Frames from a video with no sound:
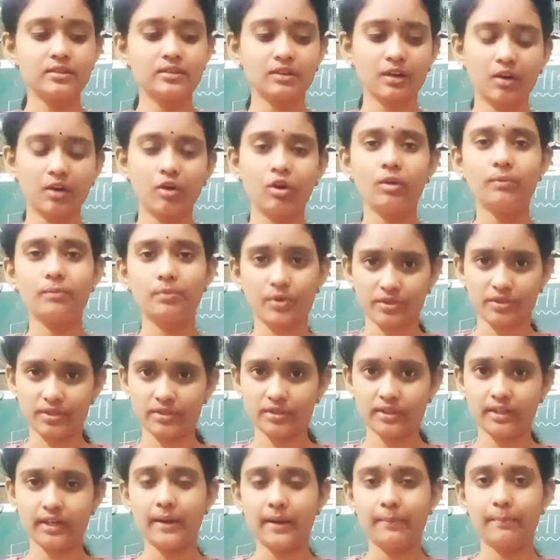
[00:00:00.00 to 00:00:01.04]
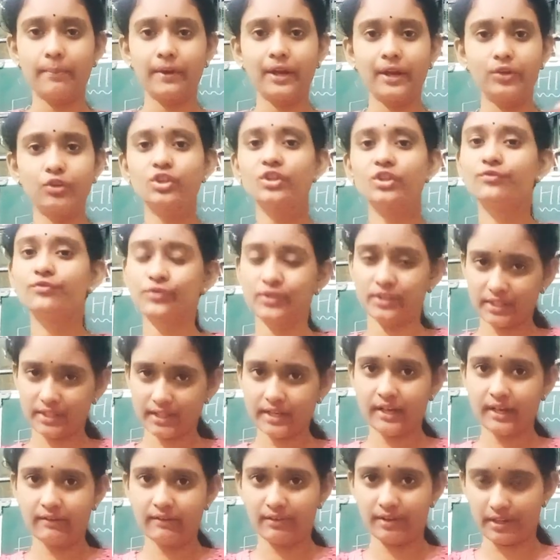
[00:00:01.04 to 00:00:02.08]
all processes are applied to the physical
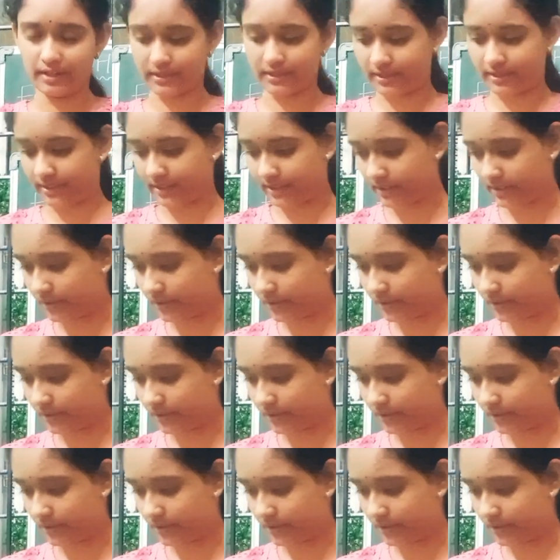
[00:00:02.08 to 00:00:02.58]
evidences.